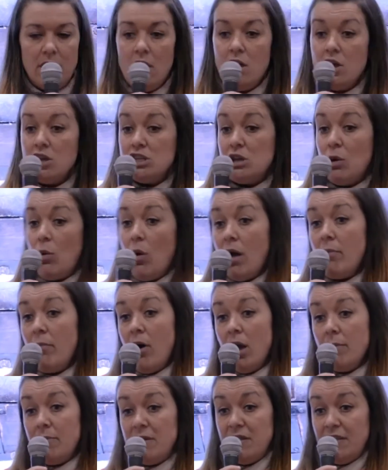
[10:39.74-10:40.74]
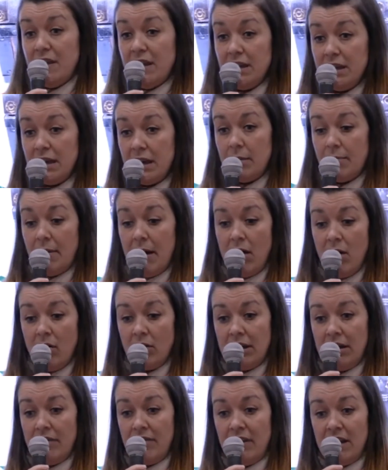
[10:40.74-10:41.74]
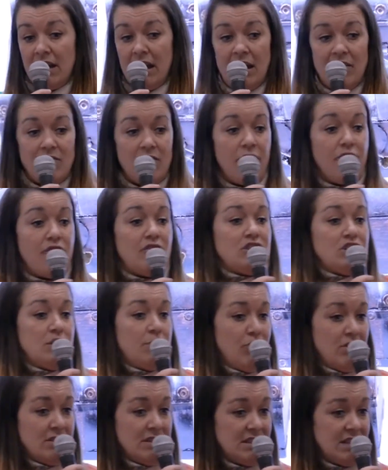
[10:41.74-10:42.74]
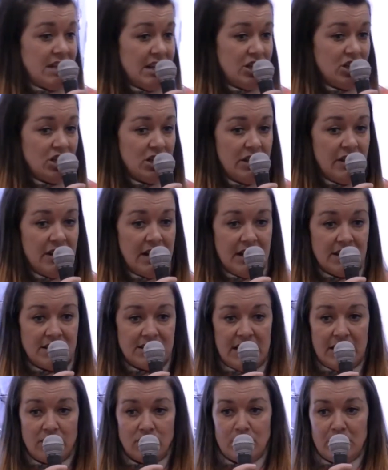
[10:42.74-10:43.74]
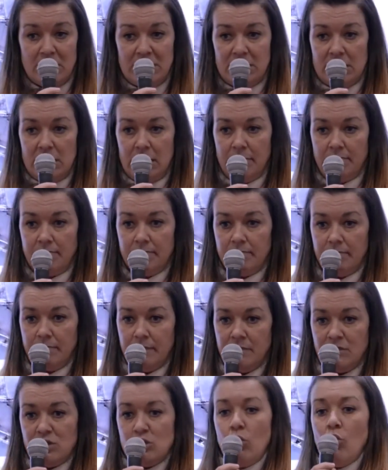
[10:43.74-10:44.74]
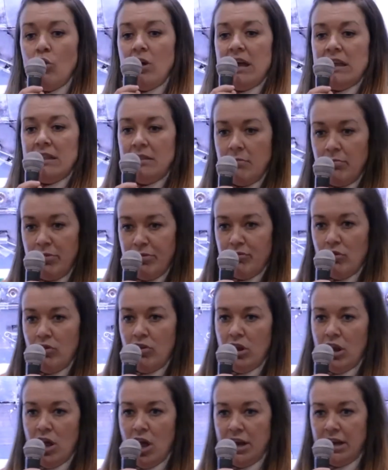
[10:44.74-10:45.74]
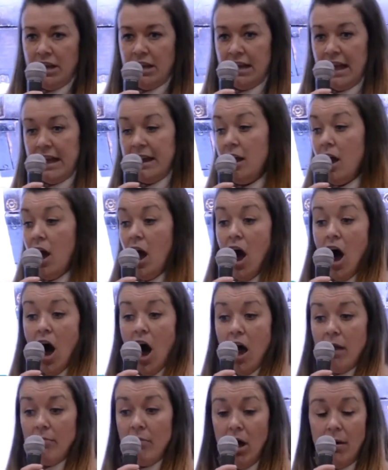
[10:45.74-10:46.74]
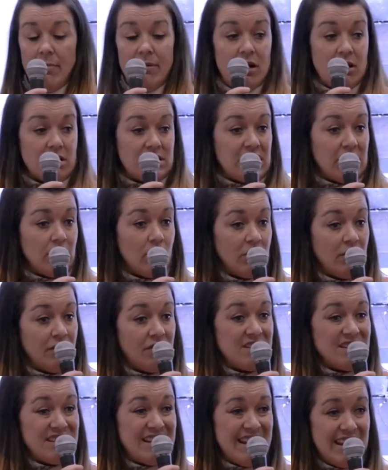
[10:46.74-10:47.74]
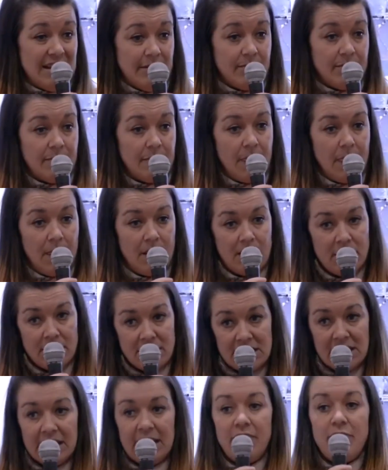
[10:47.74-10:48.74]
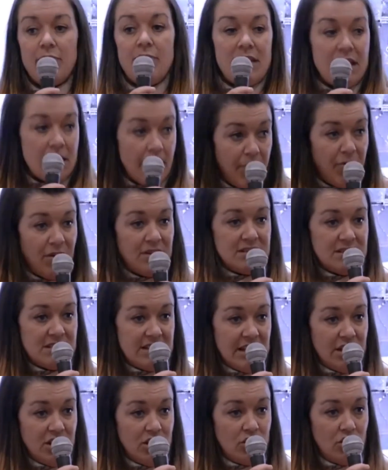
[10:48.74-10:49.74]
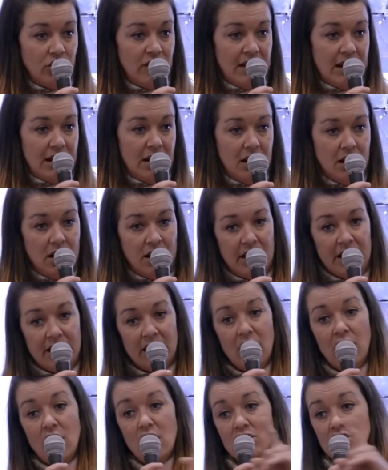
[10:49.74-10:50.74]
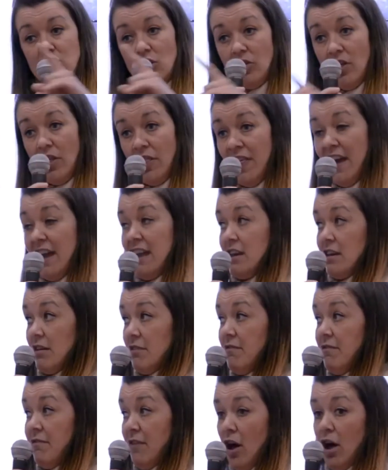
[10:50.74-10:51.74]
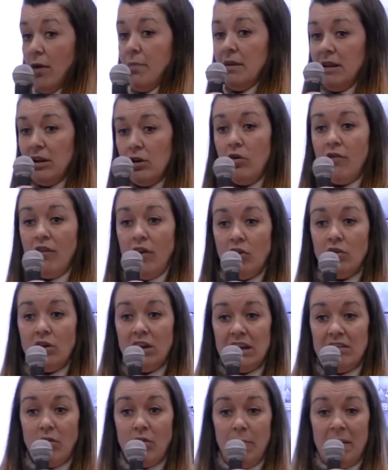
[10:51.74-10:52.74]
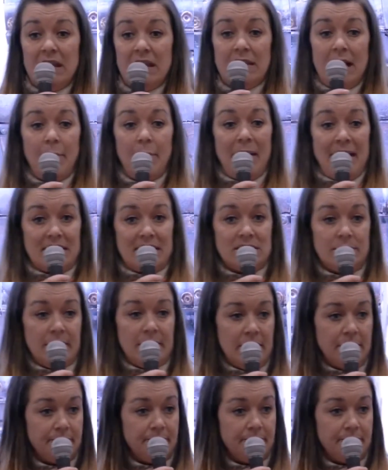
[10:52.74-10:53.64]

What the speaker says: So I might be thinking about giving a refresher presentation in the next sales meeting, talking them through the learning again. I might be asking one of the team to give me a presentation on that learning so that they can verbally or vocally repeat that back to me.